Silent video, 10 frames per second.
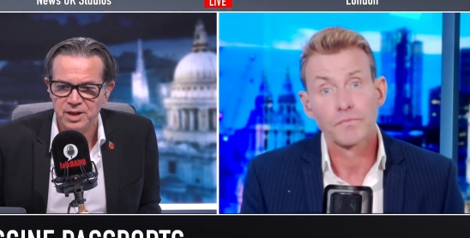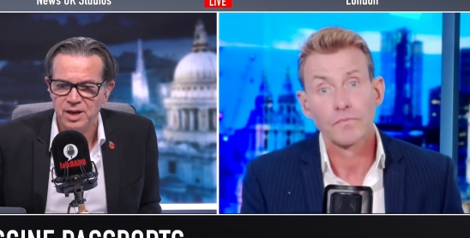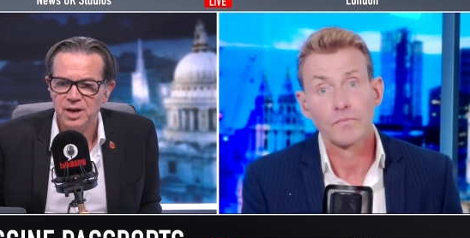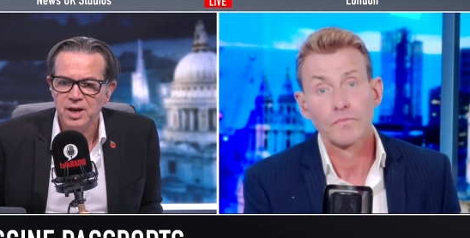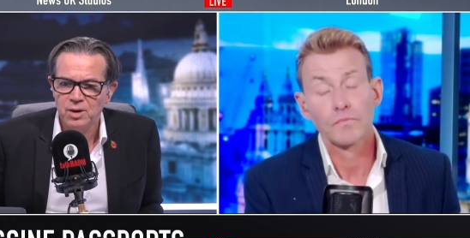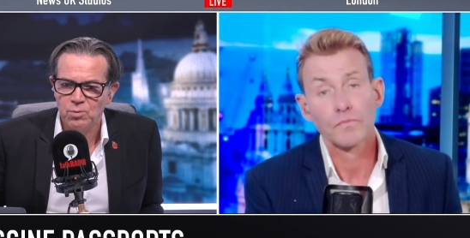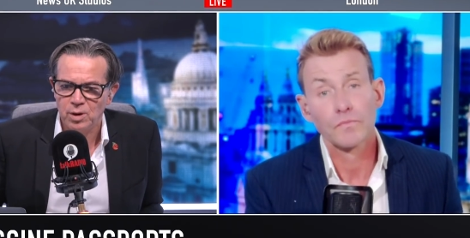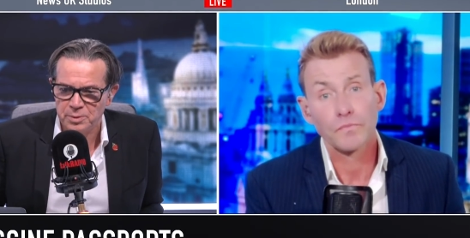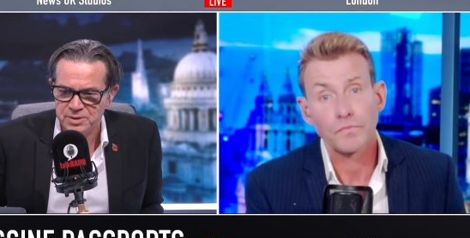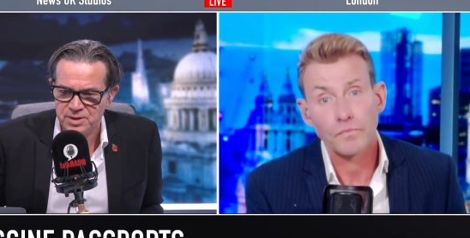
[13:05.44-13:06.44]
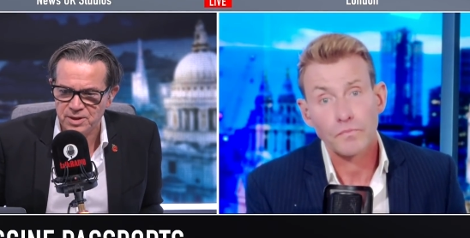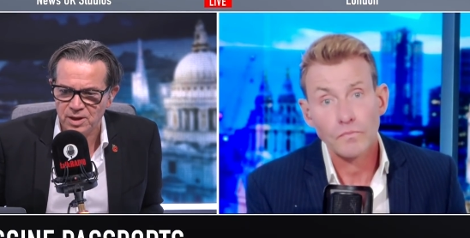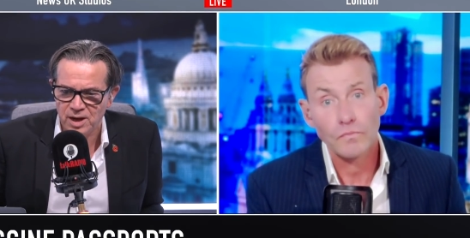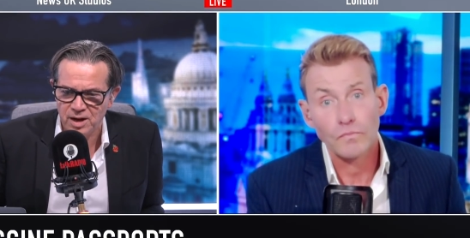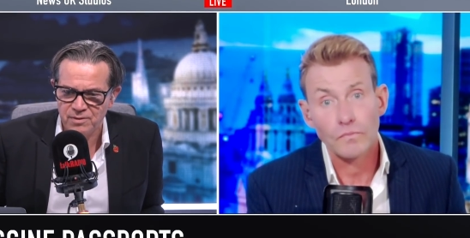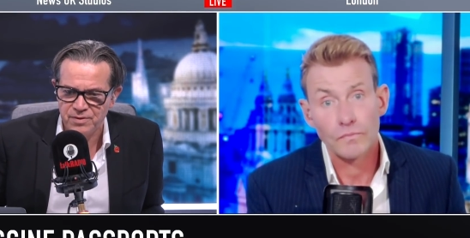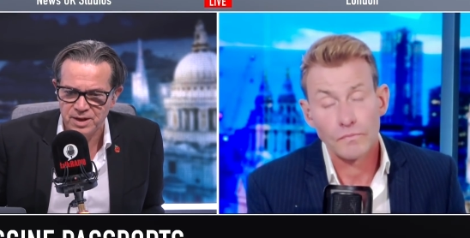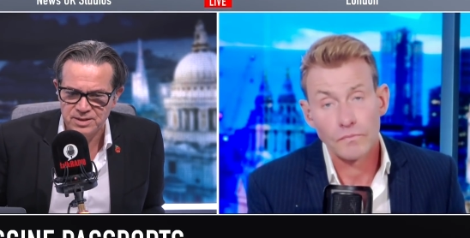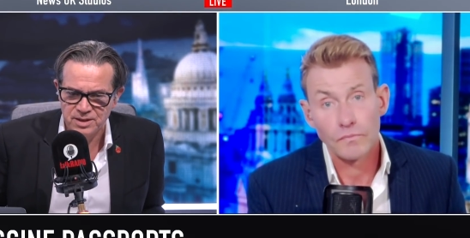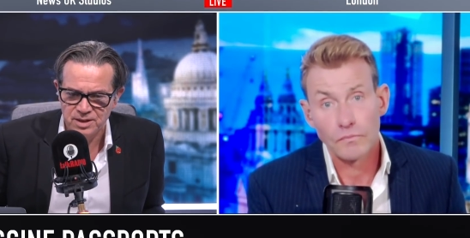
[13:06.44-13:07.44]
Speaker 1: uh, while we still are
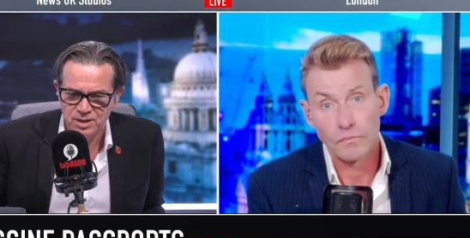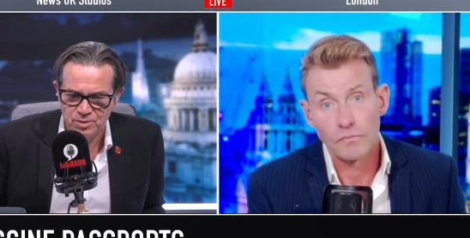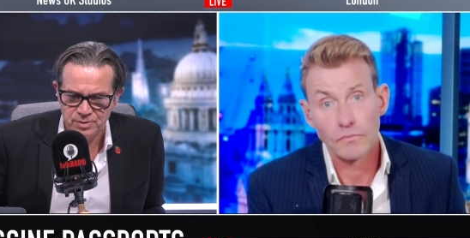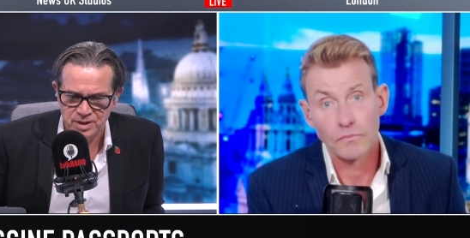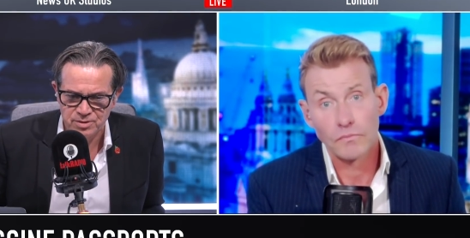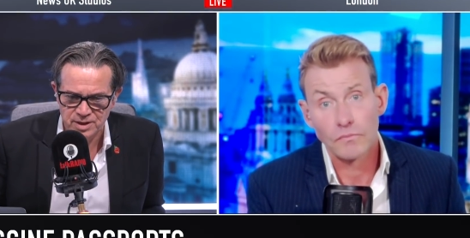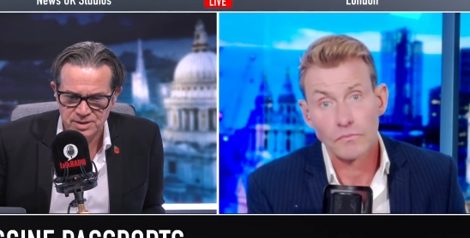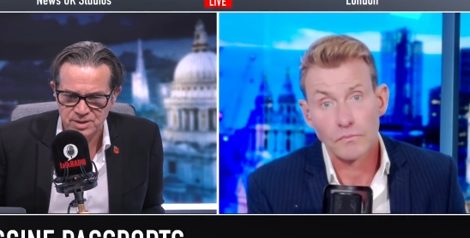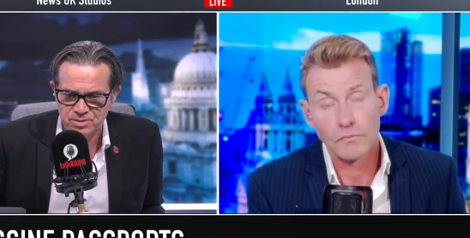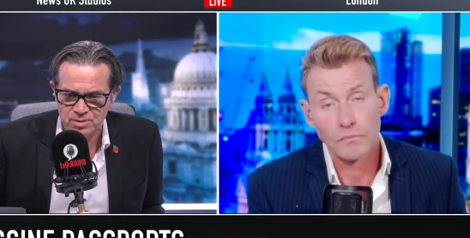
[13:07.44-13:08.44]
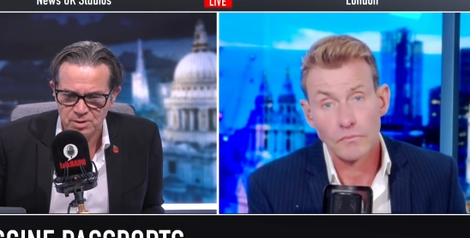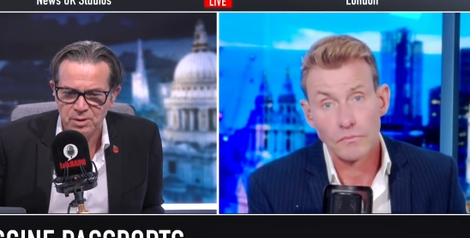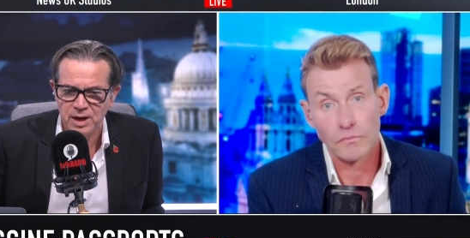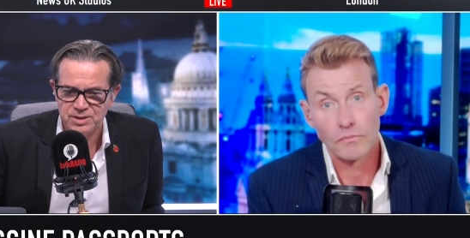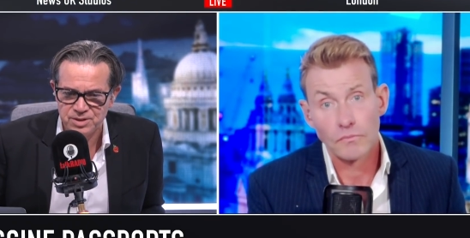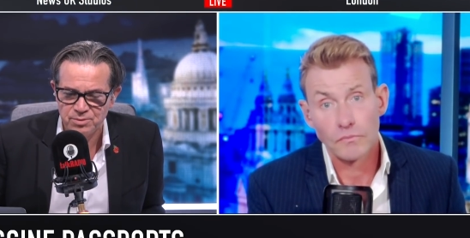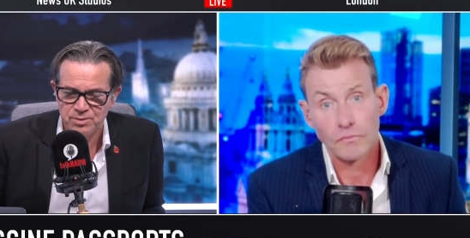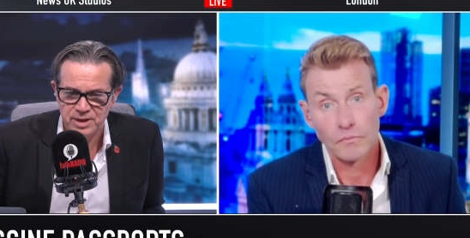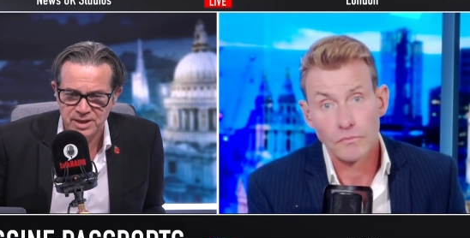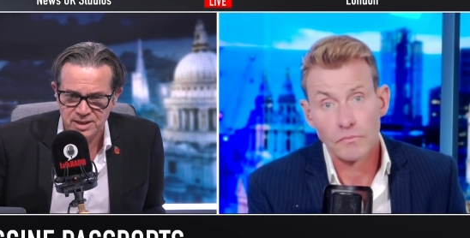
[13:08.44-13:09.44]
fighting the COVID crisis. Although, as
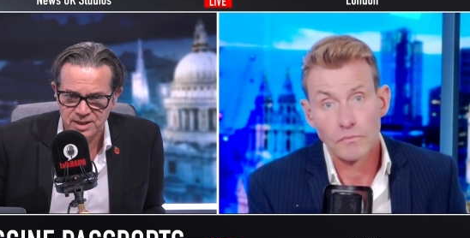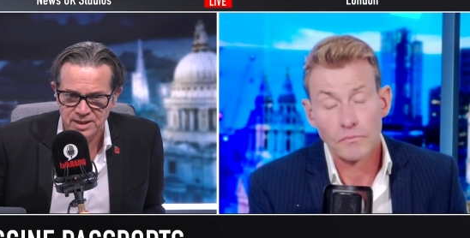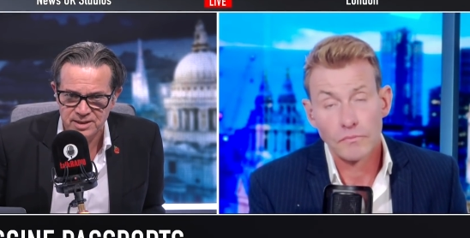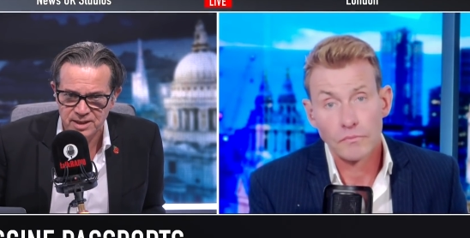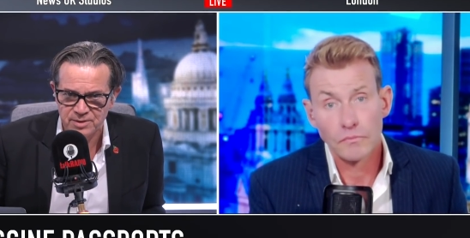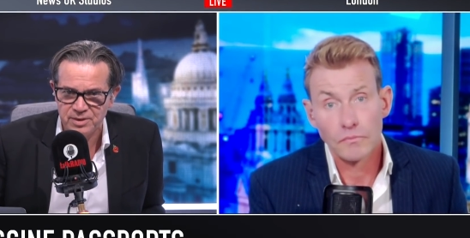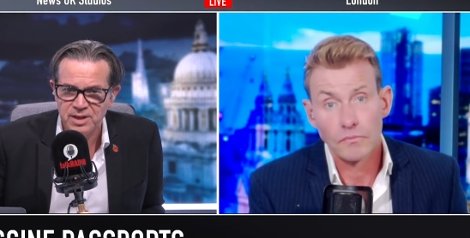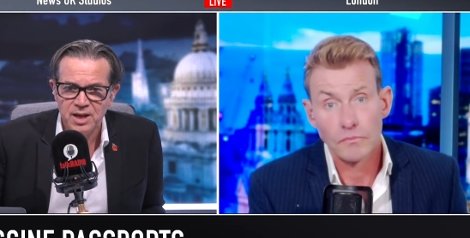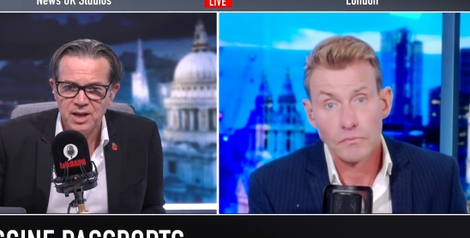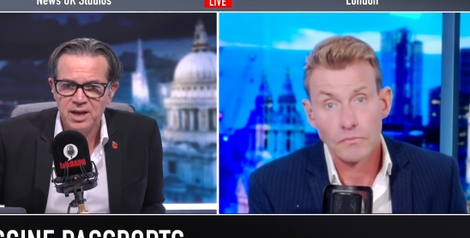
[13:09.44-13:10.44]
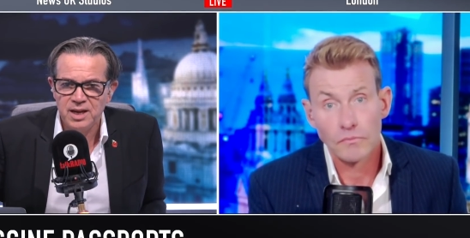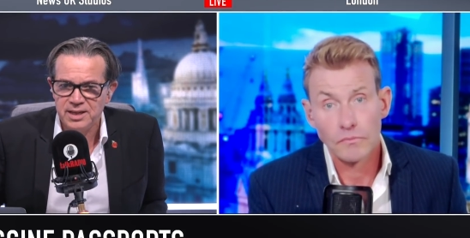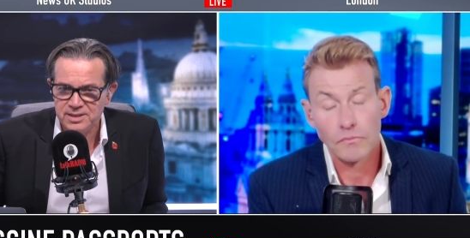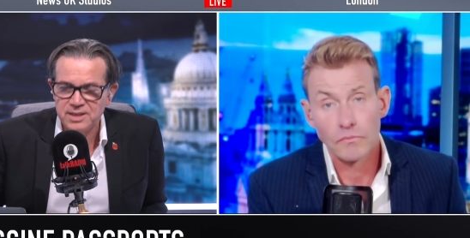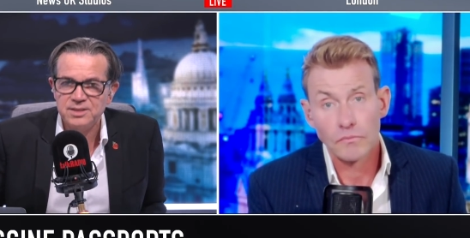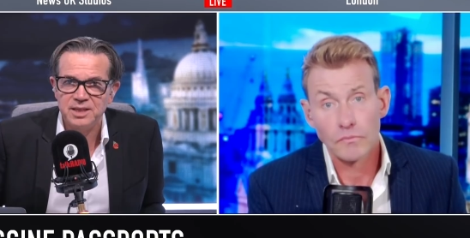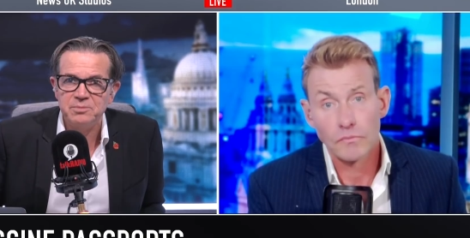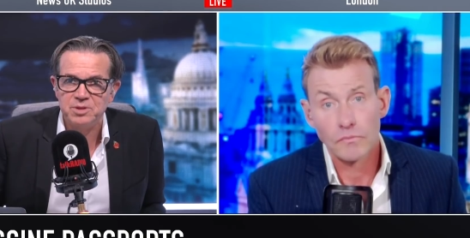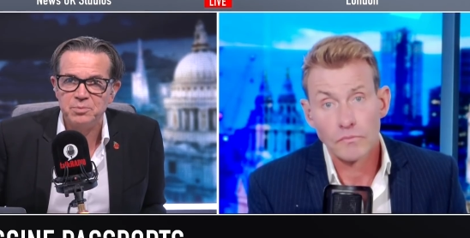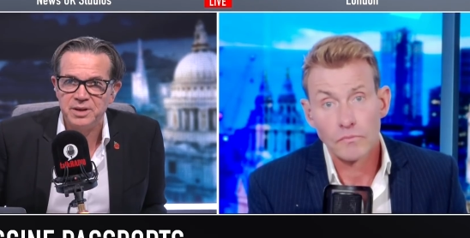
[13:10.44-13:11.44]
you indicate, David, it does
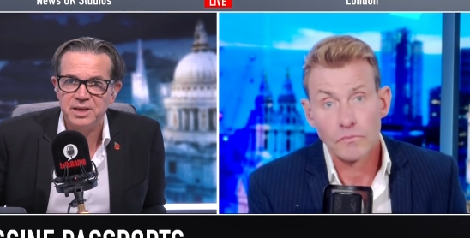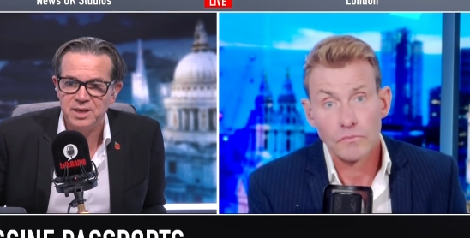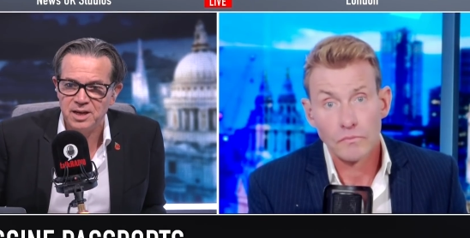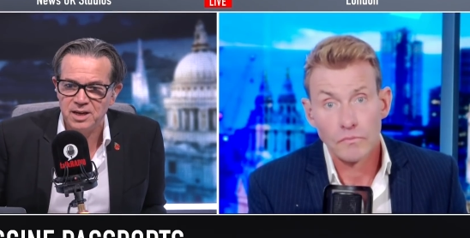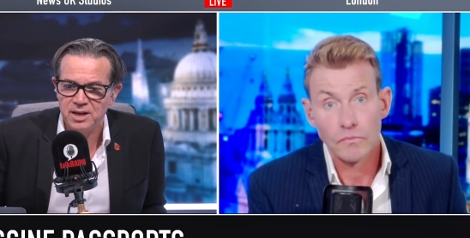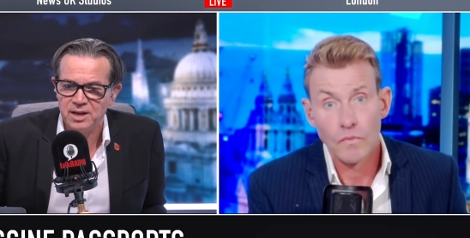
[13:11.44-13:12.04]
seem to be uh,